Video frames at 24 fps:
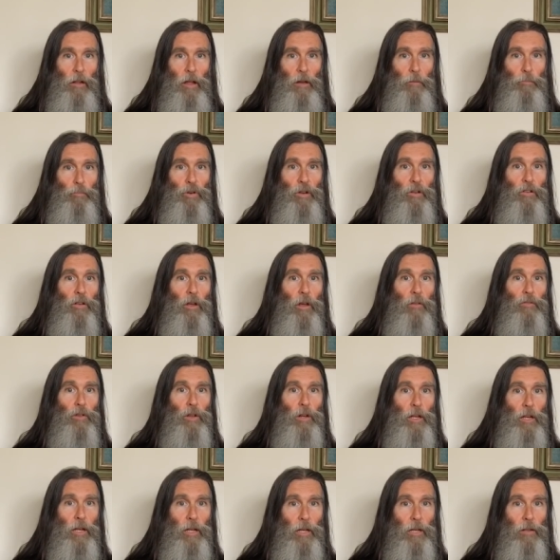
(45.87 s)
I'd appreciate if
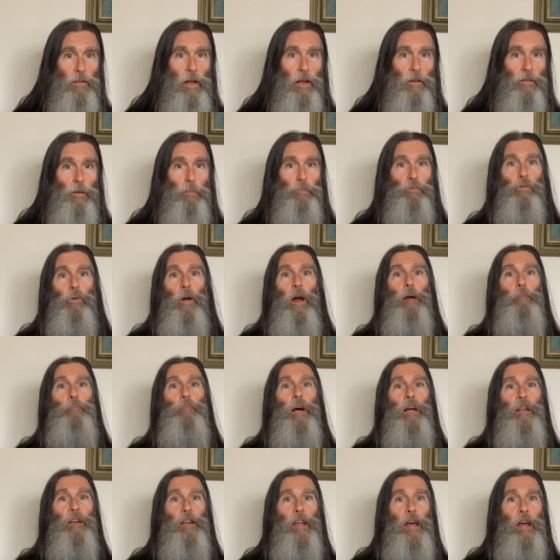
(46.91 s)
you'd hit that subscribe button